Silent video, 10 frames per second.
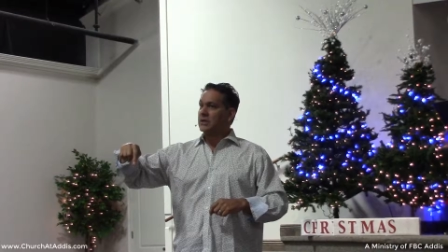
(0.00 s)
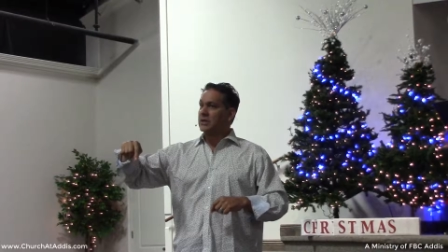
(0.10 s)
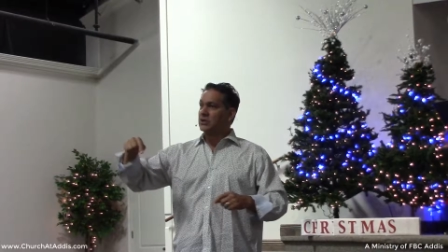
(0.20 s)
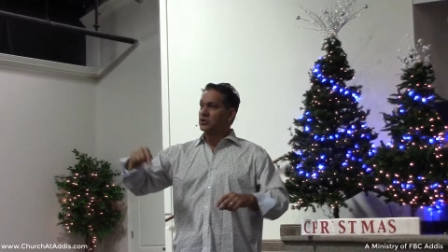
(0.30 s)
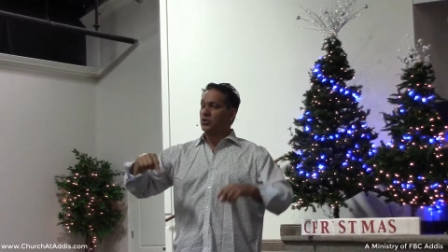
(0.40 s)

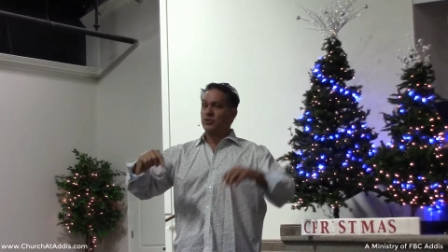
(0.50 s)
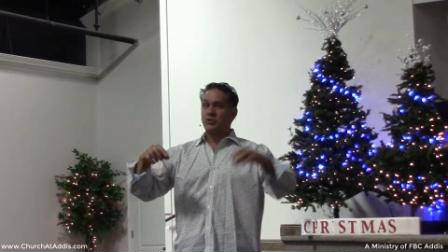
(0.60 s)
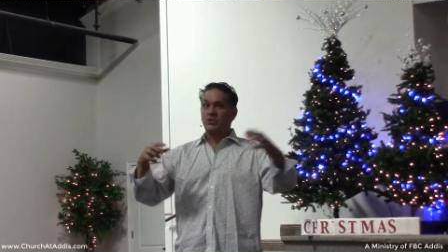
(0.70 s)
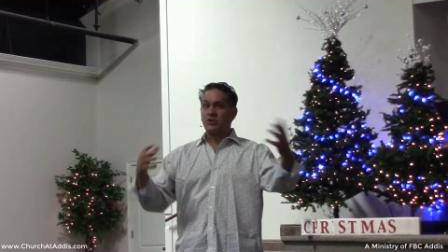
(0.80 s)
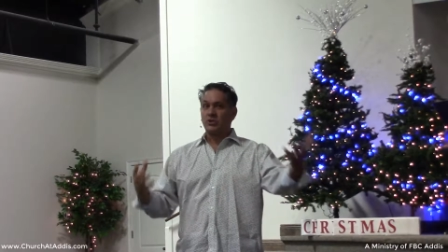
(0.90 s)
He controls
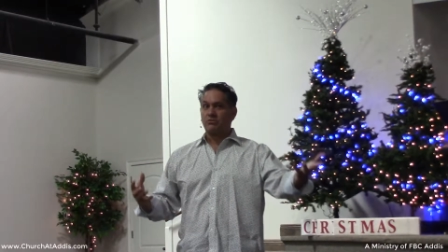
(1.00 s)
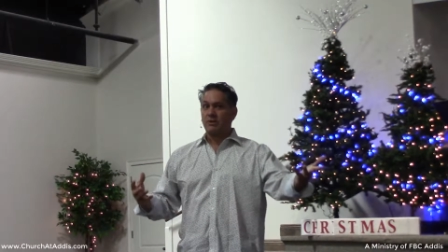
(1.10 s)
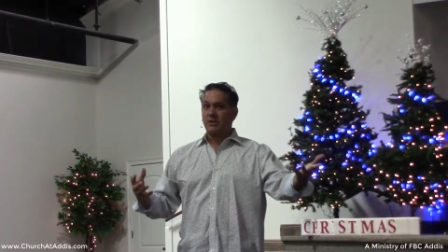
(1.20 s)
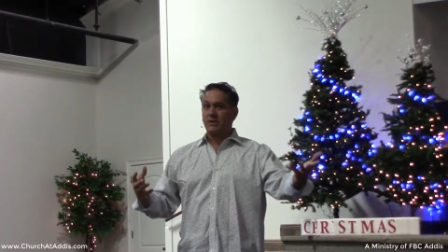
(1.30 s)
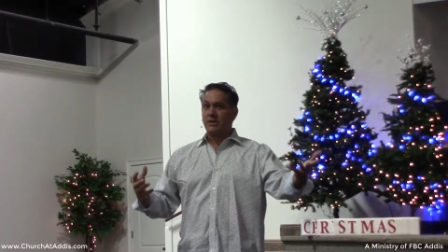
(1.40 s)
your
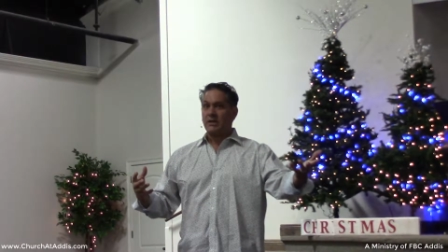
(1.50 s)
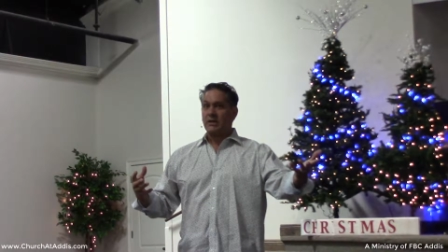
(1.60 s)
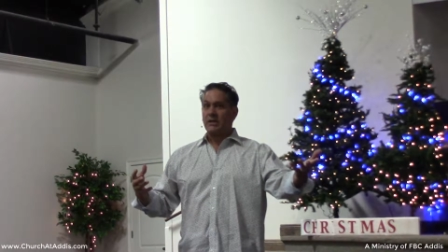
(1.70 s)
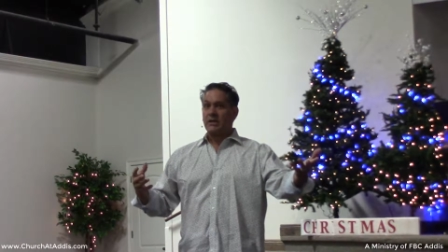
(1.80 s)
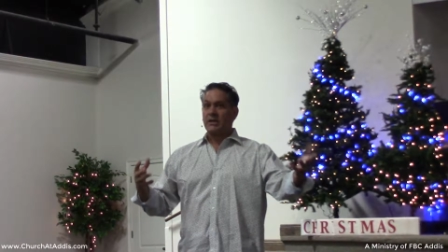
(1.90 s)
children,
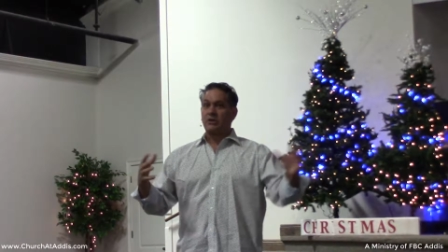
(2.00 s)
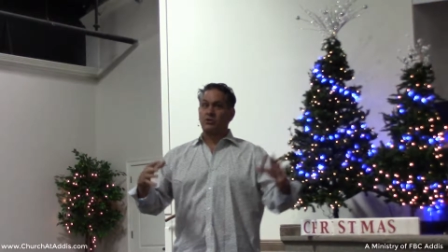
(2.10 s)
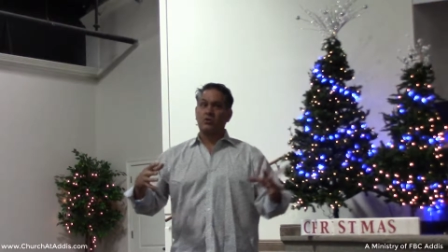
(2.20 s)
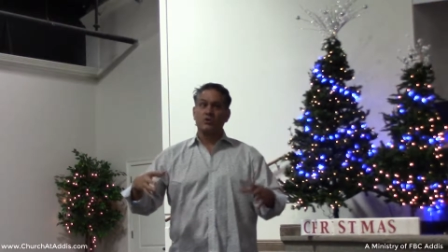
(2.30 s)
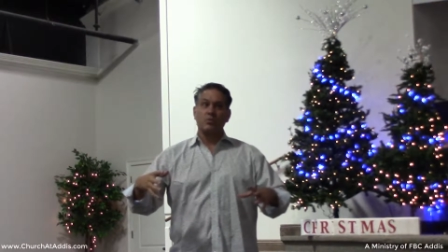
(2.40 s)
He
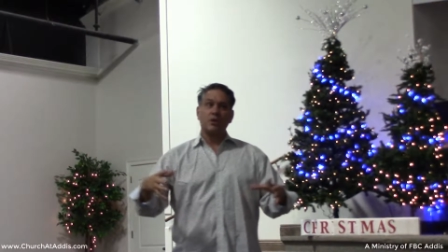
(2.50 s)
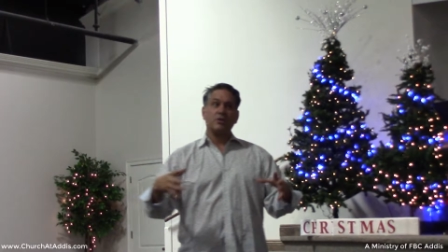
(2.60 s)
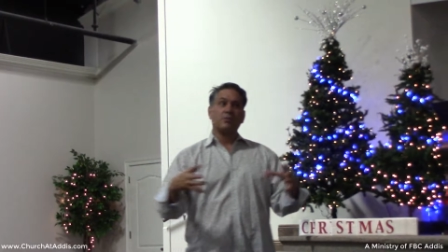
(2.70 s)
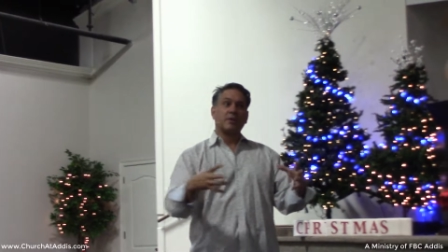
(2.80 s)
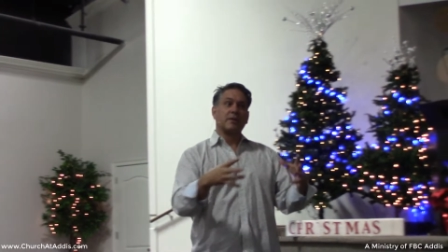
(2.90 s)
controls the way
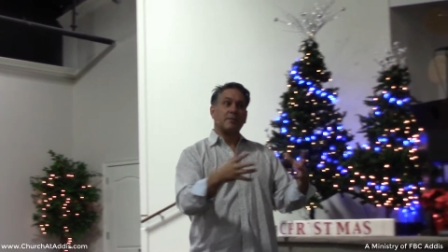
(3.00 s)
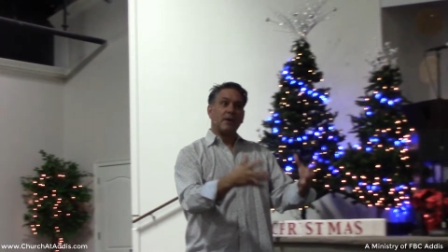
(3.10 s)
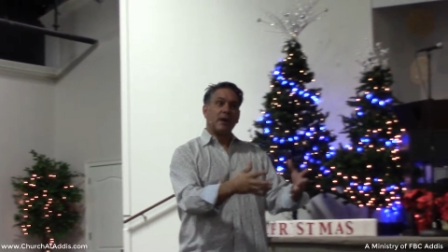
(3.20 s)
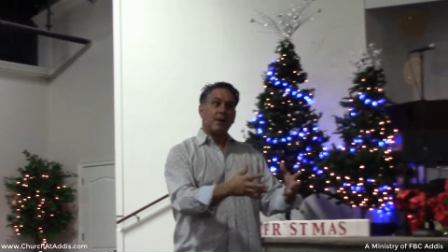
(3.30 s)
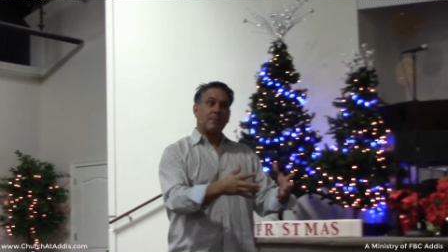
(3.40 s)
you bring them
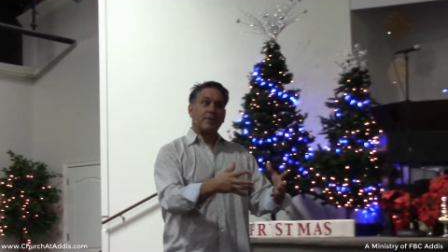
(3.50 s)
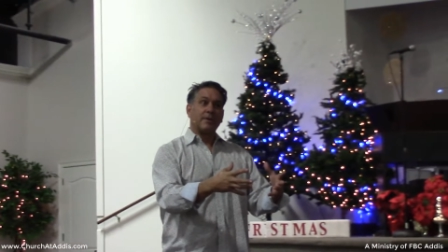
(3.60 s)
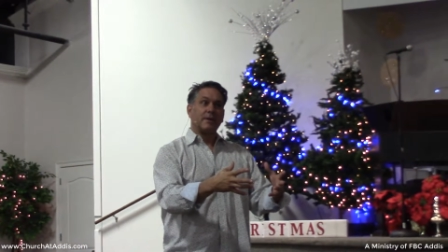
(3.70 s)
up